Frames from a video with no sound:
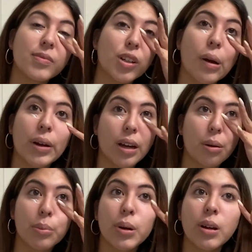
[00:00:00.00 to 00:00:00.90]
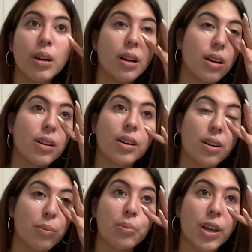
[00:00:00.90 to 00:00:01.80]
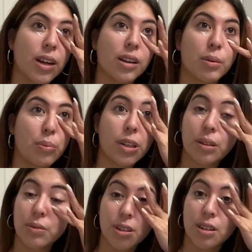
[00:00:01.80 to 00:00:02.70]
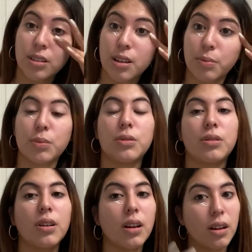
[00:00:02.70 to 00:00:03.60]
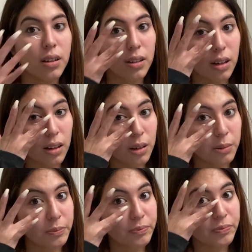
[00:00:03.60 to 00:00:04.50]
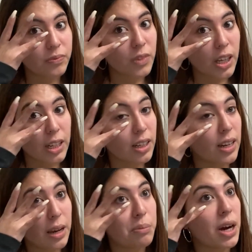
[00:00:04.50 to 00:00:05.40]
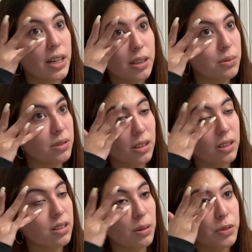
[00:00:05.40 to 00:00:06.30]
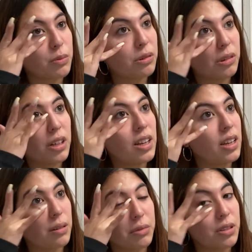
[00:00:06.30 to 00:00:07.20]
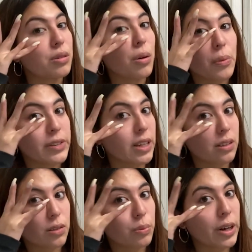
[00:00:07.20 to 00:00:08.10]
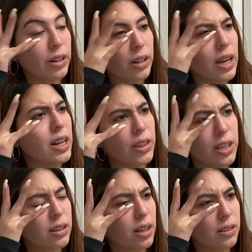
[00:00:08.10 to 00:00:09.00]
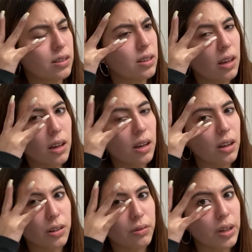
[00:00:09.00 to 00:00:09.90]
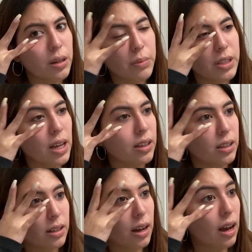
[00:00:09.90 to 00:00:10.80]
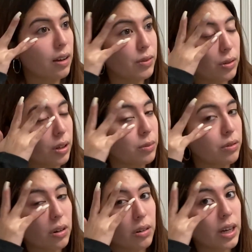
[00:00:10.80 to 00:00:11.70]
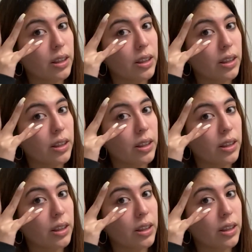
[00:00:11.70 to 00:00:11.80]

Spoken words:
Growing up, getting a B was unacceptable. Getting an A- was unacceptable. You always had to do better. And I think that's a great mentality to have. Don't get me wrong.